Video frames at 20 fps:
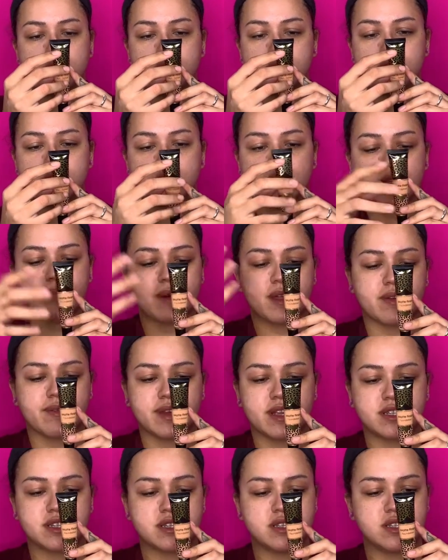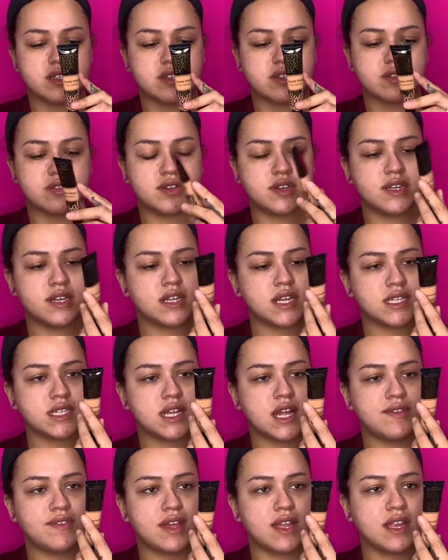just keep out of reach of children. It
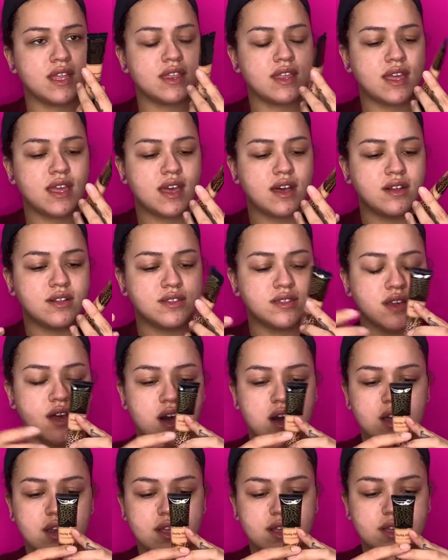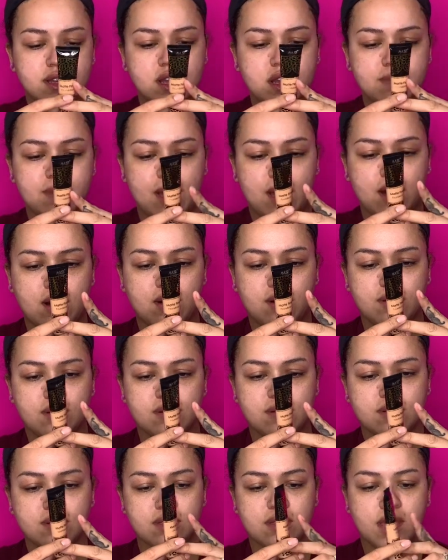doesn't have anything else on it
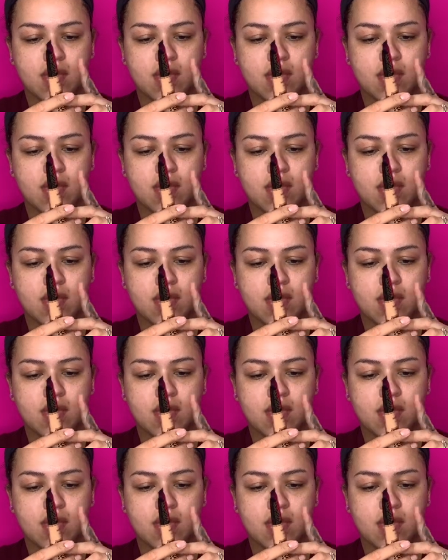about